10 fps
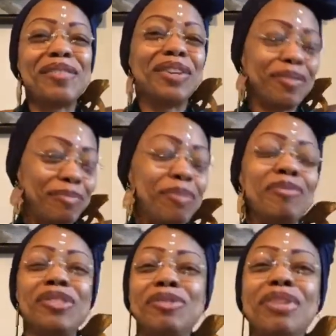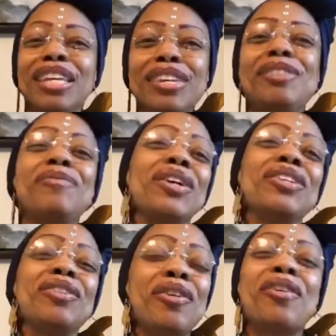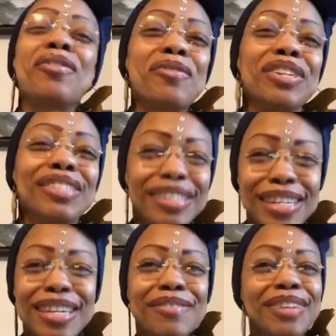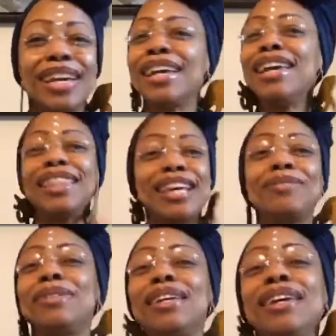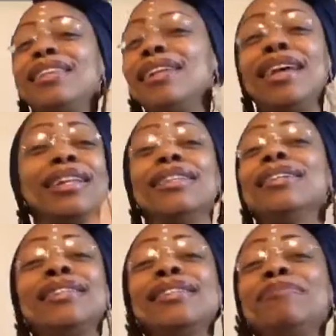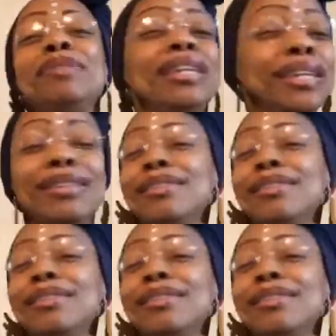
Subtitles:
people used to be like, you're wearing your heart on your sleeve. Like, that's what they are. They like, look, this is me.